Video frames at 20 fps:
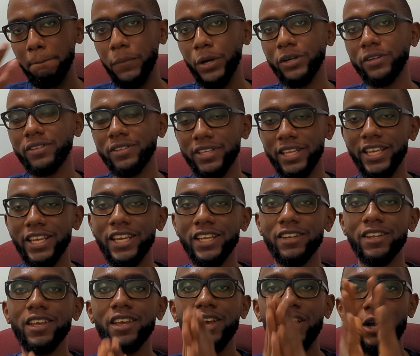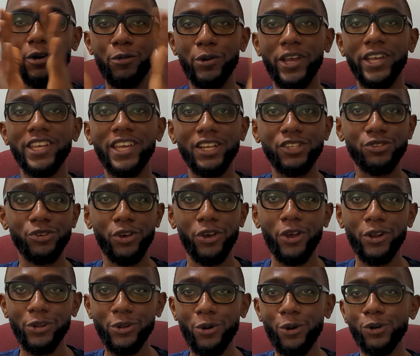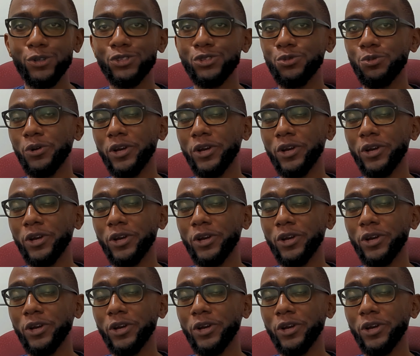But again, we are here to cut costs.